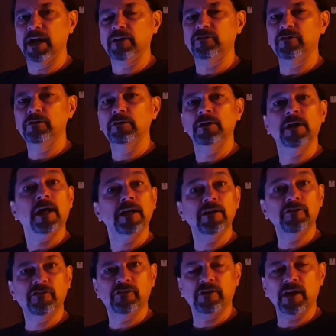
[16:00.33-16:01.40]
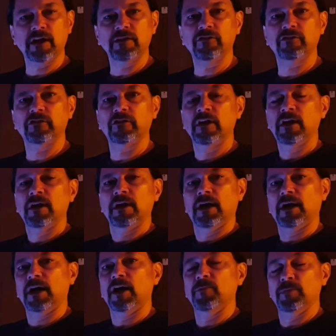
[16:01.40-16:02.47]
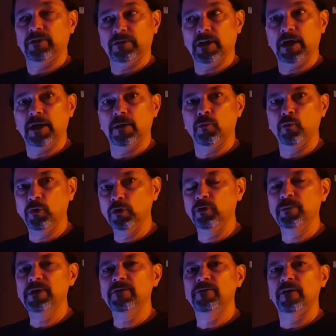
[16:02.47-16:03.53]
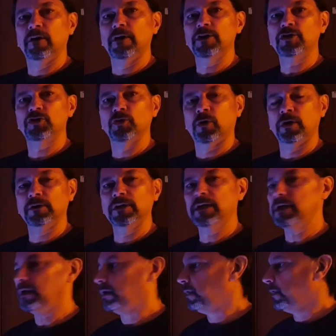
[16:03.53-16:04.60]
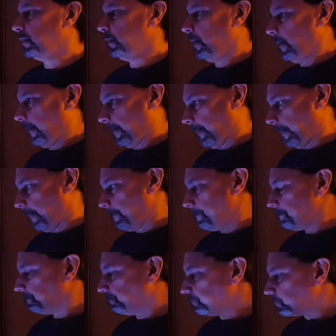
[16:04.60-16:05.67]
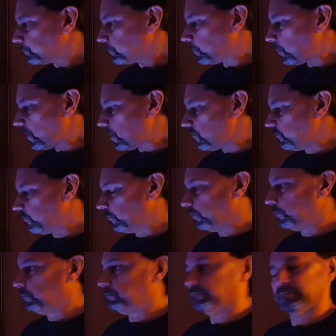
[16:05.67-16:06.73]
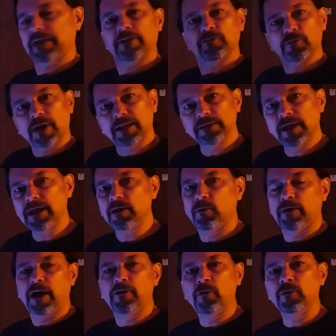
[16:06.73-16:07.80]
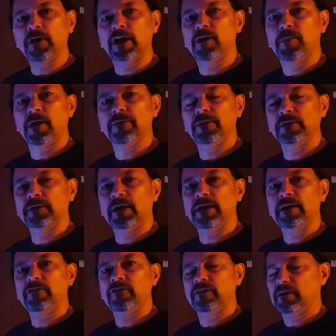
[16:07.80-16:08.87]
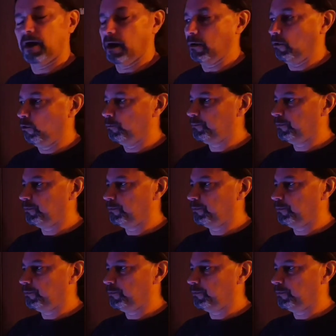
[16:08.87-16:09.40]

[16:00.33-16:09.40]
So that's what I like. What I don't like about the light, I hope that I kind of explained things here so that you would know. Would I recommend this light?